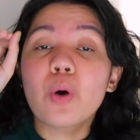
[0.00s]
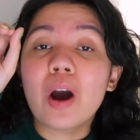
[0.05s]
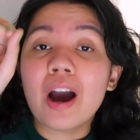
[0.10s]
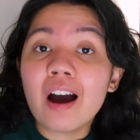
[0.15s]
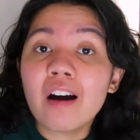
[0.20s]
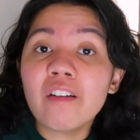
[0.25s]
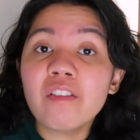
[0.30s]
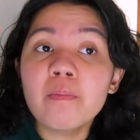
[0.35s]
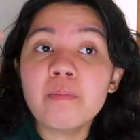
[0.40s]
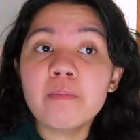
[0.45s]

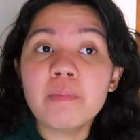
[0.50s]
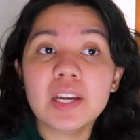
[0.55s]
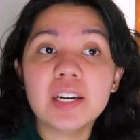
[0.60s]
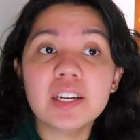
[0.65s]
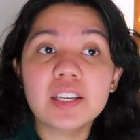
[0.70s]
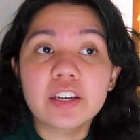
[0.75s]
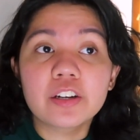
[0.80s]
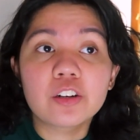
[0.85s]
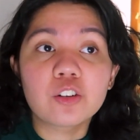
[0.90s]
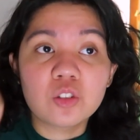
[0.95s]
have a
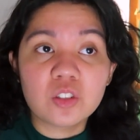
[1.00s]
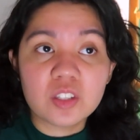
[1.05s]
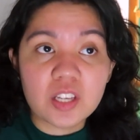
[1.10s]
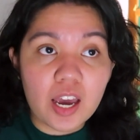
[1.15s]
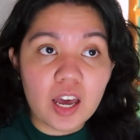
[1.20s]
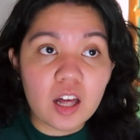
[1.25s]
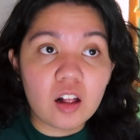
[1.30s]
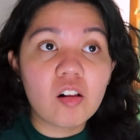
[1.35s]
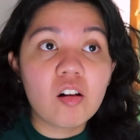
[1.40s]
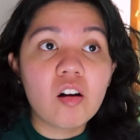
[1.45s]
mid-year
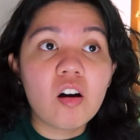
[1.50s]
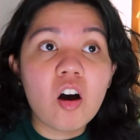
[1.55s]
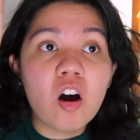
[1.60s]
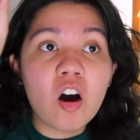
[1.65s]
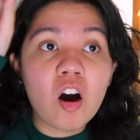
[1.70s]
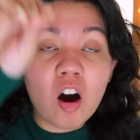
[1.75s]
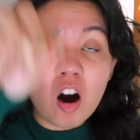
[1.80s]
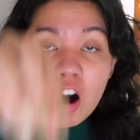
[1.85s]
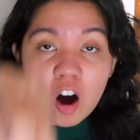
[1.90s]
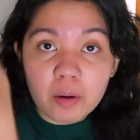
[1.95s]
sale
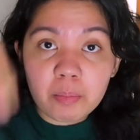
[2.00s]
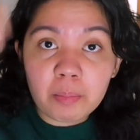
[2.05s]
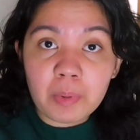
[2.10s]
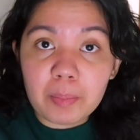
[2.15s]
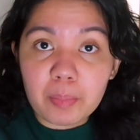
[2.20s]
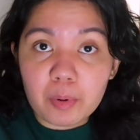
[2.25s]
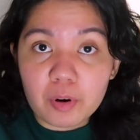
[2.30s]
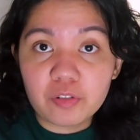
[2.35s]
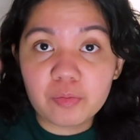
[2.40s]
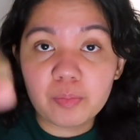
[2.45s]
on my
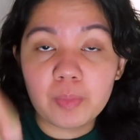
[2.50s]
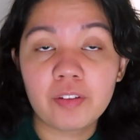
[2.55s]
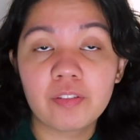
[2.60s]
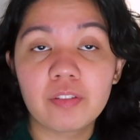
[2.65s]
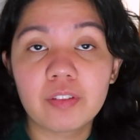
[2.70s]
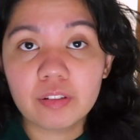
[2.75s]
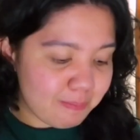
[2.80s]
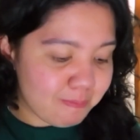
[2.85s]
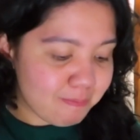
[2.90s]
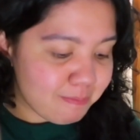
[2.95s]
birth
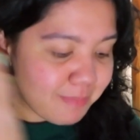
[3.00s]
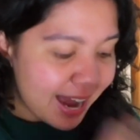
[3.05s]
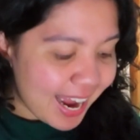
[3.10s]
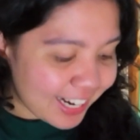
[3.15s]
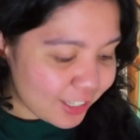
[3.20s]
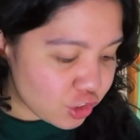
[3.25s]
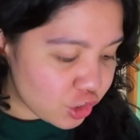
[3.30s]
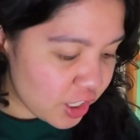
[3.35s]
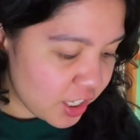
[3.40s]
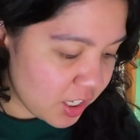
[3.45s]
month.
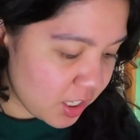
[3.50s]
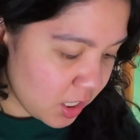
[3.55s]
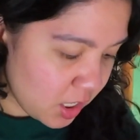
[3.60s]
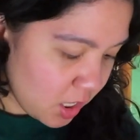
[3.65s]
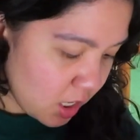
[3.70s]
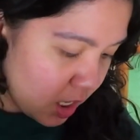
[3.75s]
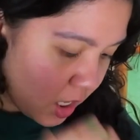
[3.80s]
Imagine.